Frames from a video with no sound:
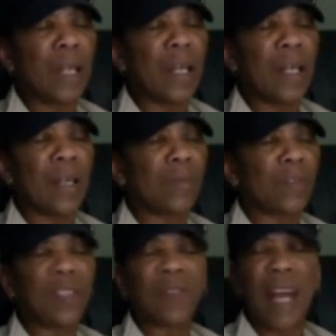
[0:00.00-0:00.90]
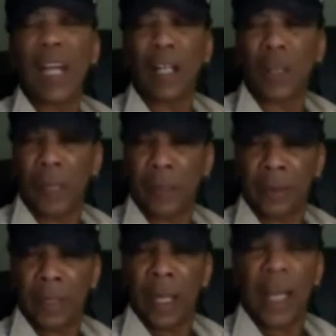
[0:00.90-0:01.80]
just eloquent
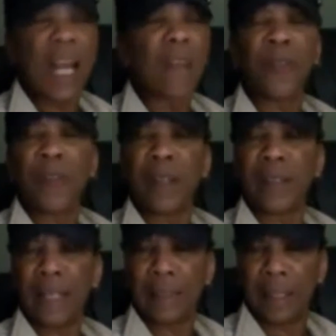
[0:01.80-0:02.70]
in everything they did.